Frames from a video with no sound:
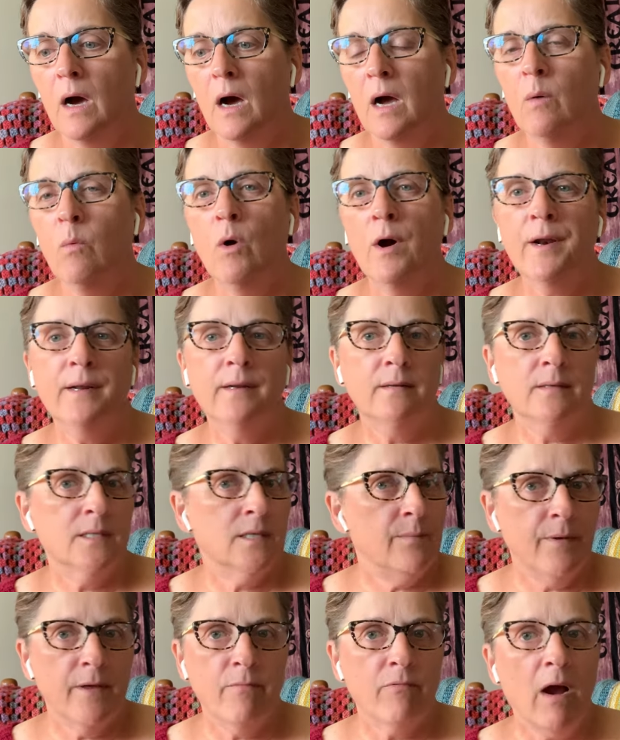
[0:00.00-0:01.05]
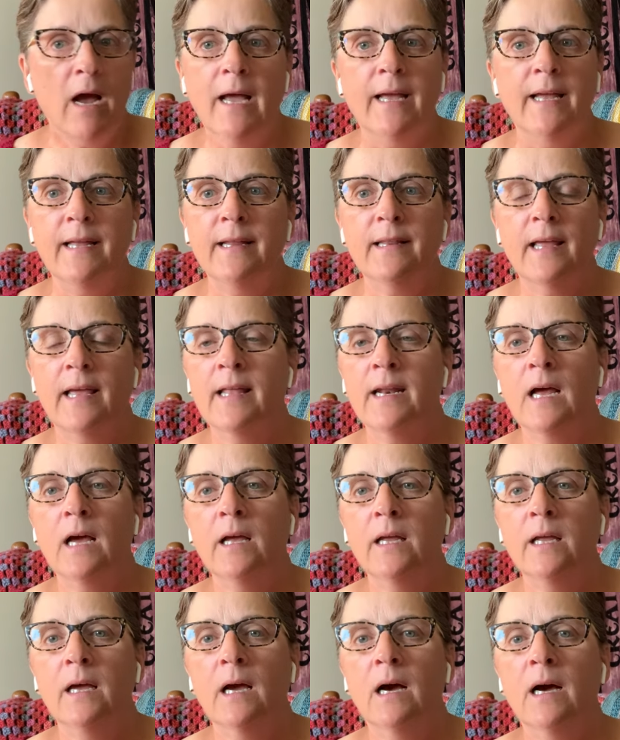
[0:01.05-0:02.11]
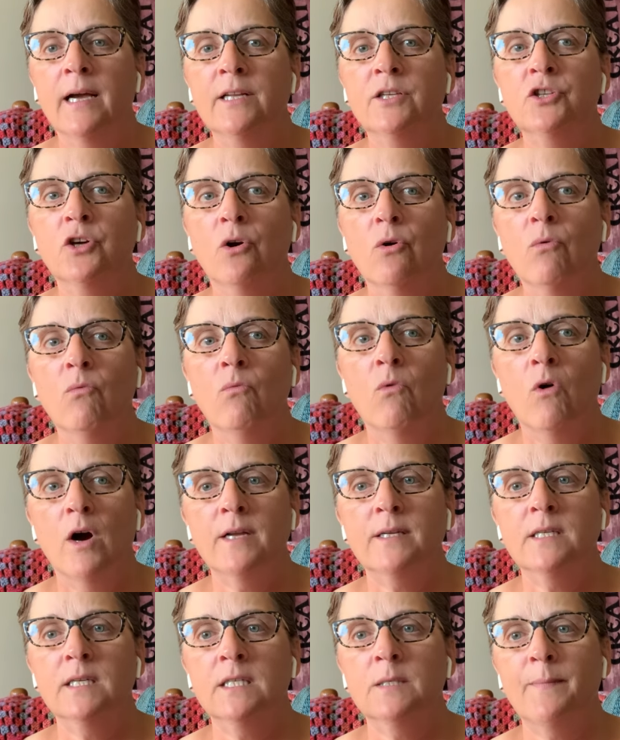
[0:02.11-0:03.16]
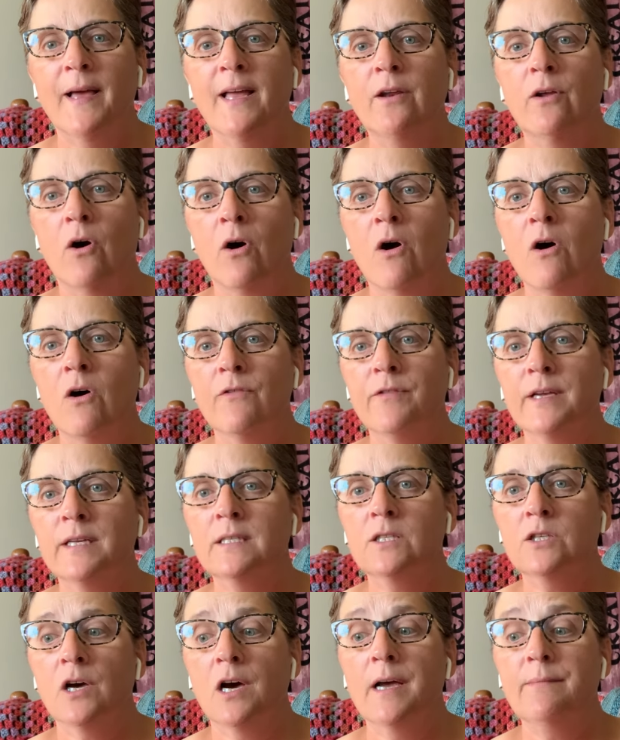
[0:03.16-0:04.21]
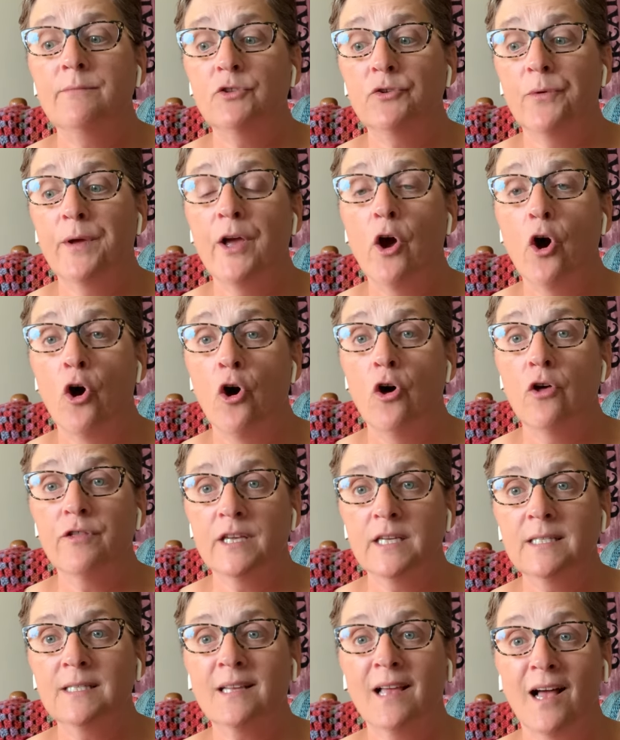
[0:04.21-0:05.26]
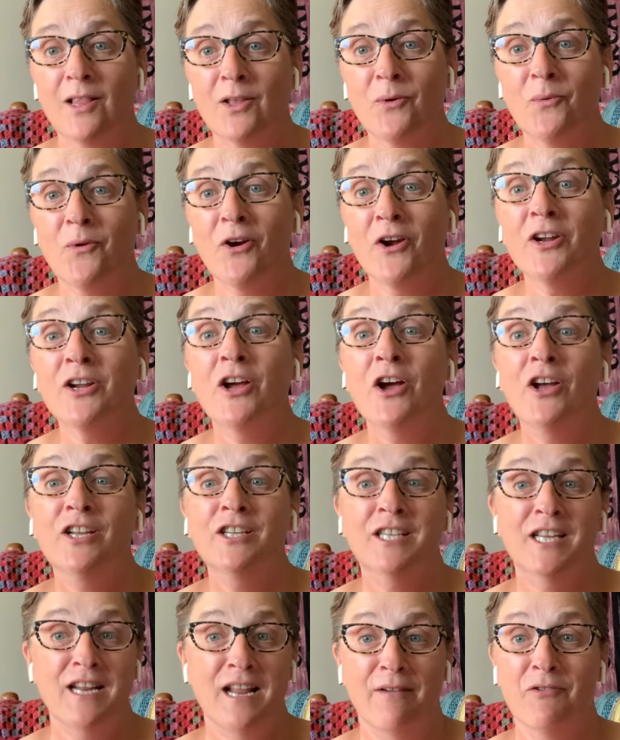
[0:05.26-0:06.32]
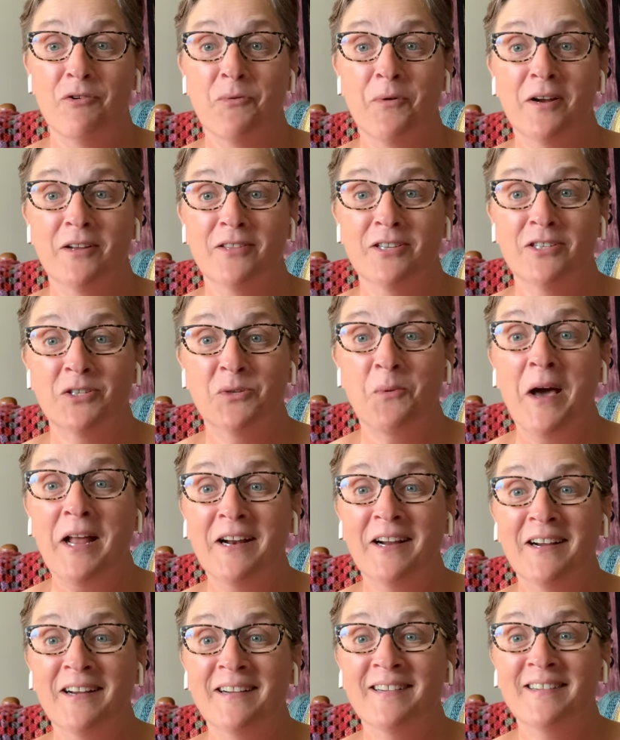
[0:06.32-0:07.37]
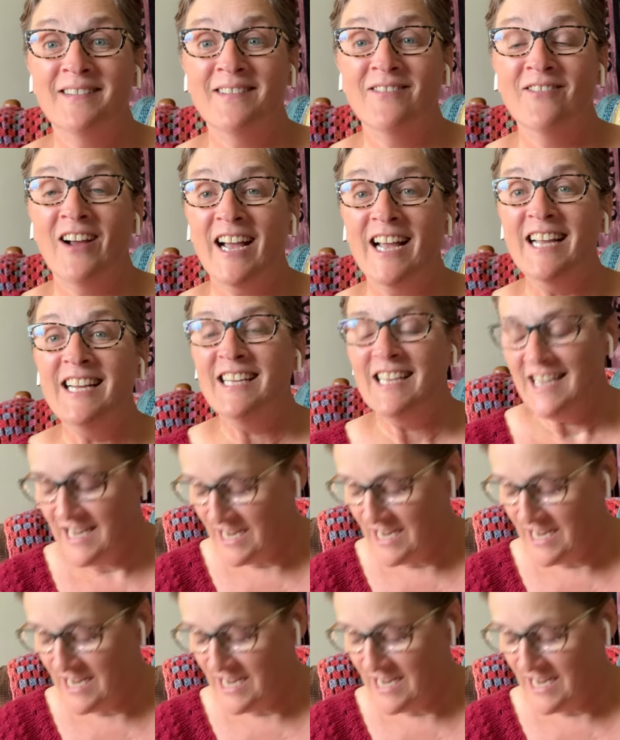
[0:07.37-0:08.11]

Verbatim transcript: I want it to be right. And I, I don't want to spend all this time doing all this color work to never wear the sweater, right?